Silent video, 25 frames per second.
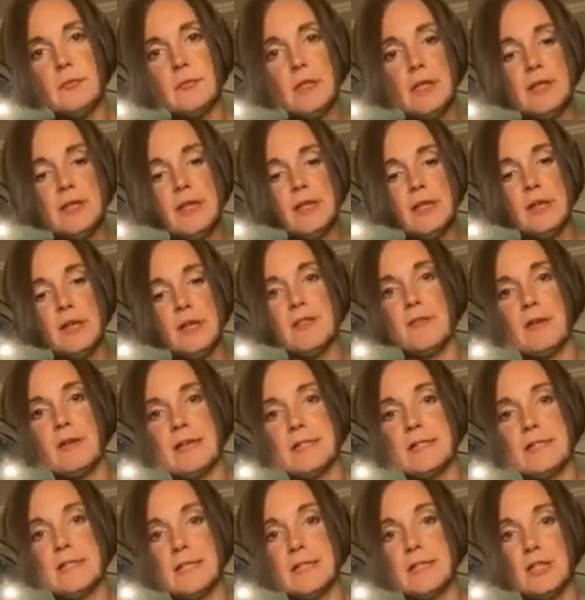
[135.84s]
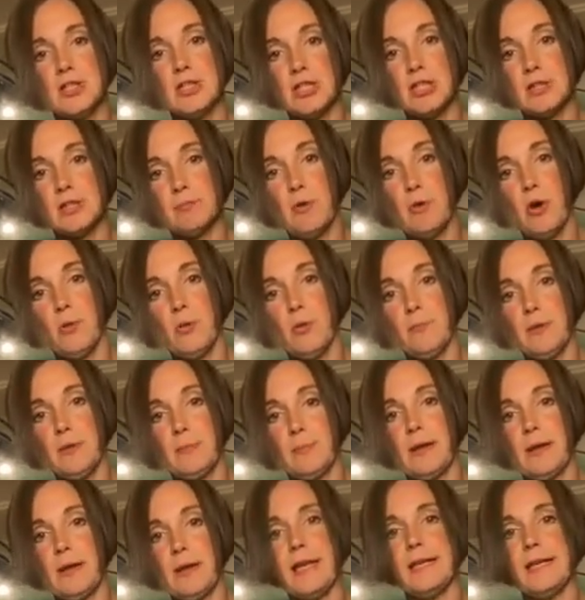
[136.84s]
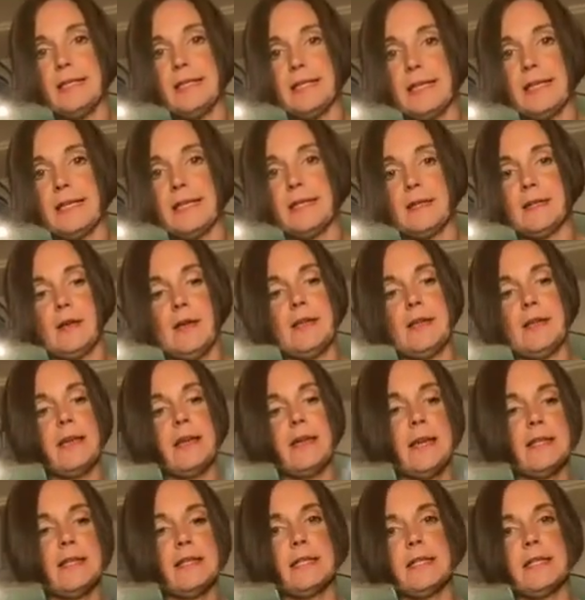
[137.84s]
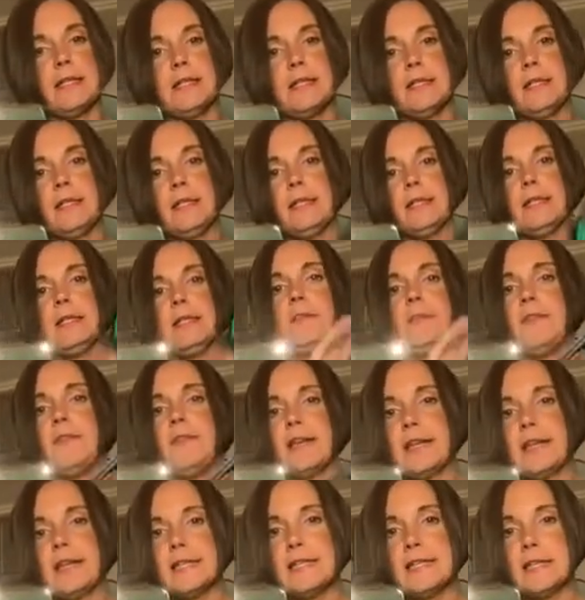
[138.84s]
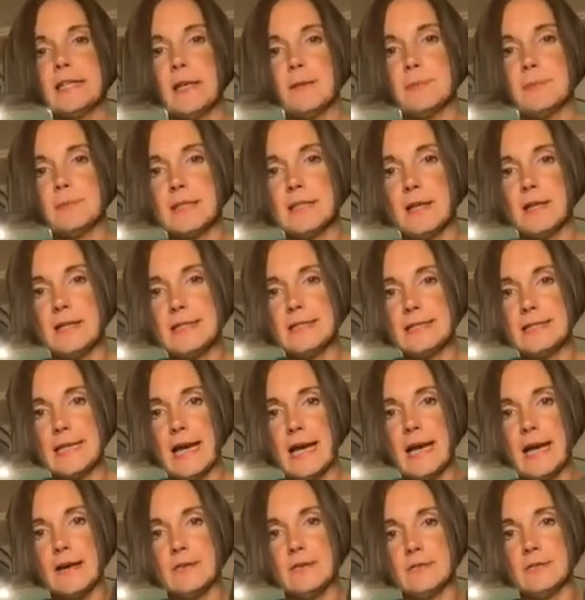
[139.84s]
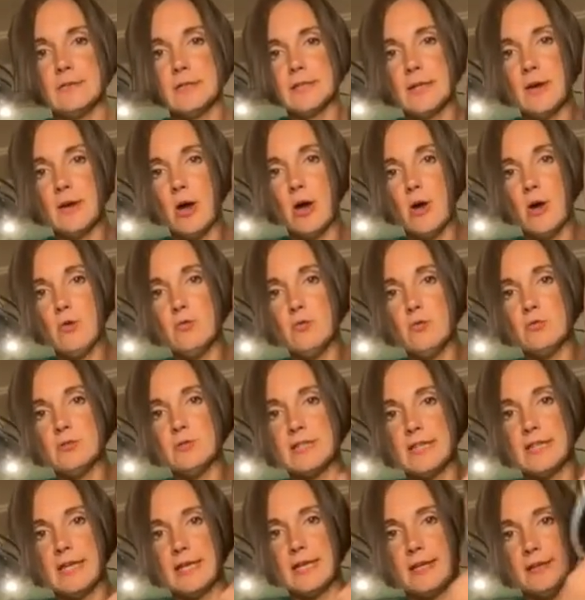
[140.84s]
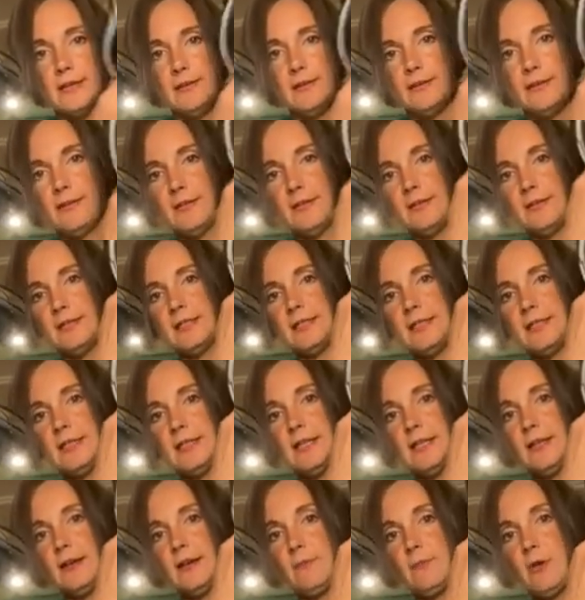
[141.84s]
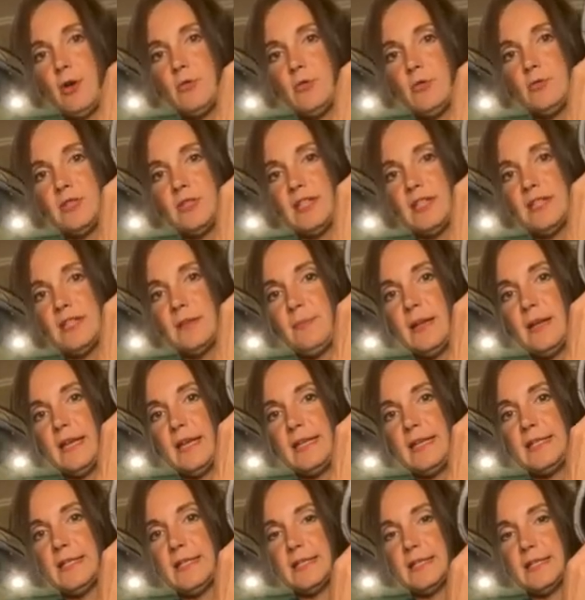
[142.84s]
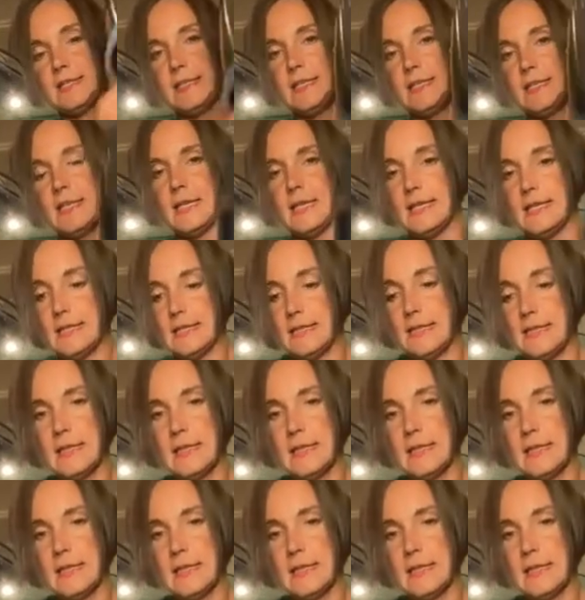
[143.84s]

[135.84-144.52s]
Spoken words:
at the other end, you just pop your blade in like that, flick it upside down. So hold it, you see I'm holding the blade underneath,